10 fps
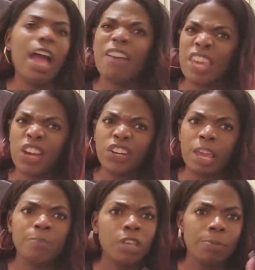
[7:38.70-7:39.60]
forget her
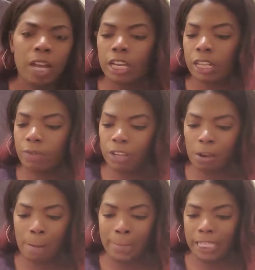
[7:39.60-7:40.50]
name, so I'm not gonna
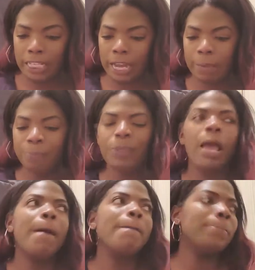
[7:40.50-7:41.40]
even mess it up,
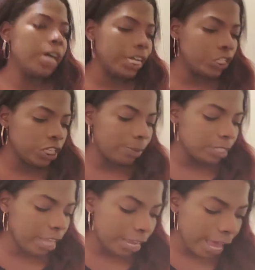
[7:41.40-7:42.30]
but she
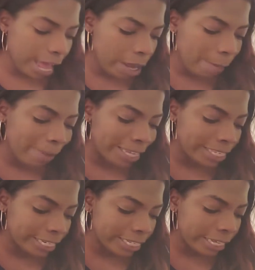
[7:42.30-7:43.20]
was saying how
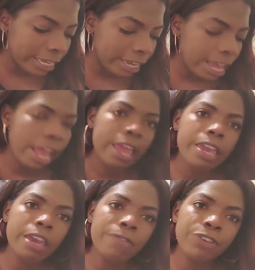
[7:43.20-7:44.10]
basically
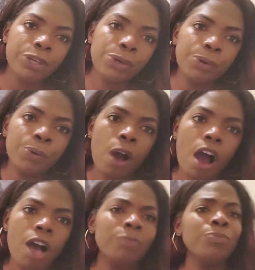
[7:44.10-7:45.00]
if you
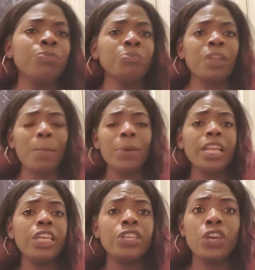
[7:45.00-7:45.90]

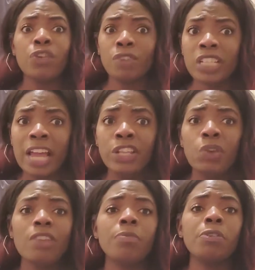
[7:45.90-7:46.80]
put it in your vagina,
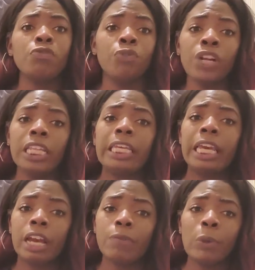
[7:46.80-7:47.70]
you have to be really
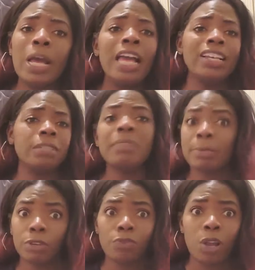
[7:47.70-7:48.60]
careful, because
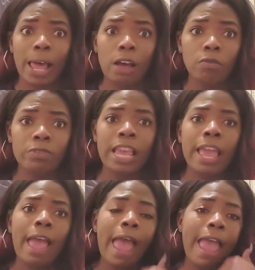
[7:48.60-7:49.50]
sometimes it'll fall out.
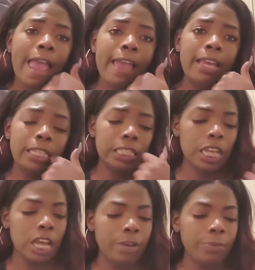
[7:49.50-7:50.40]
And
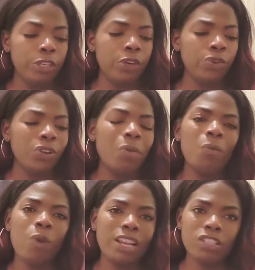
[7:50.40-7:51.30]
you don't
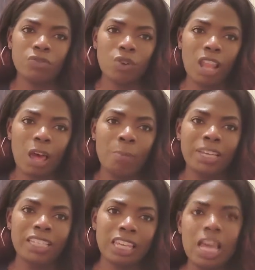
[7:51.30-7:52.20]
want it to fall out,
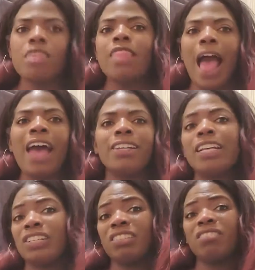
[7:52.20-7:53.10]
because again, that
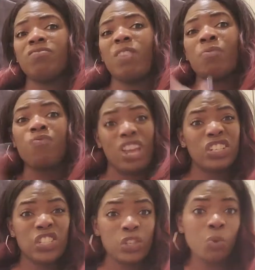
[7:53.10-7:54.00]
could
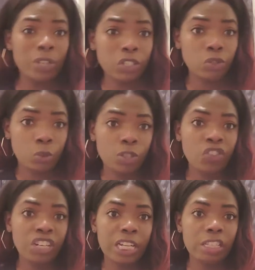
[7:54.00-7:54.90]
affect you once you do the
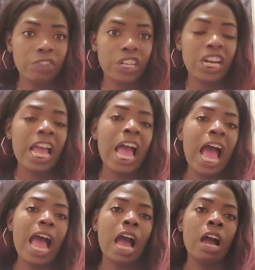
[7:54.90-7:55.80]
transfer,
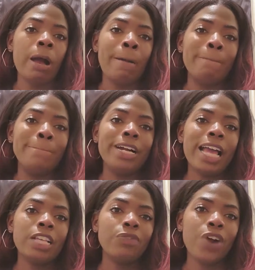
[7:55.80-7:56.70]

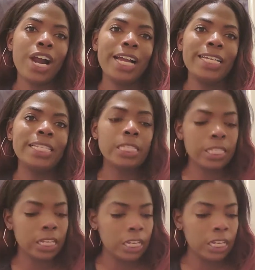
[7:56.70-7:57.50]
as far as